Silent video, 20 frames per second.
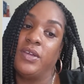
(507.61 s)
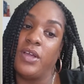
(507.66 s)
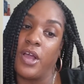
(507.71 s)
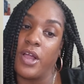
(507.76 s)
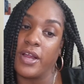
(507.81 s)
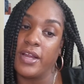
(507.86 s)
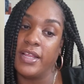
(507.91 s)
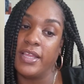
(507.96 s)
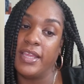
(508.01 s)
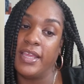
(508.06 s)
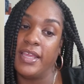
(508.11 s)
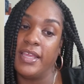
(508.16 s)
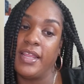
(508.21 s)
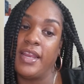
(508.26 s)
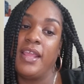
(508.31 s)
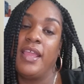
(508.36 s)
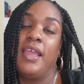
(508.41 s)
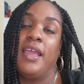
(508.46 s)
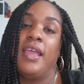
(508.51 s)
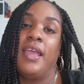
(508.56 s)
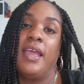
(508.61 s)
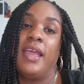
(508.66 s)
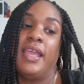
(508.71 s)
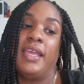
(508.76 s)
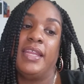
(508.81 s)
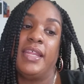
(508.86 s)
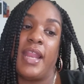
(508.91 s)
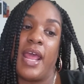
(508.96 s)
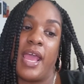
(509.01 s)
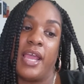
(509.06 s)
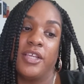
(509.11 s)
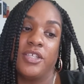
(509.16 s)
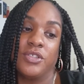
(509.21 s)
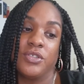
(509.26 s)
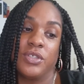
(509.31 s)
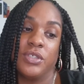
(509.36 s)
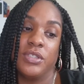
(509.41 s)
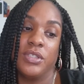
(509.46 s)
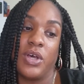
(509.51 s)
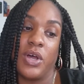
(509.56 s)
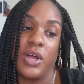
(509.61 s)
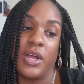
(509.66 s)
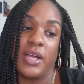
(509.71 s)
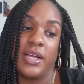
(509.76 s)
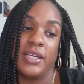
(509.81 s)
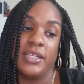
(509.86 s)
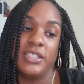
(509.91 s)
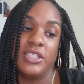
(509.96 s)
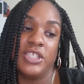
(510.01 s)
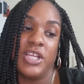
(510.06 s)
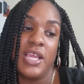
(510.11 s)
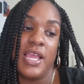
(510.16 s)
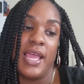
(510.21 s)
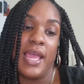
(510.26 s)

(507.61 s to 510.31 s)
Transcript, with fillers: cardigan in an extra large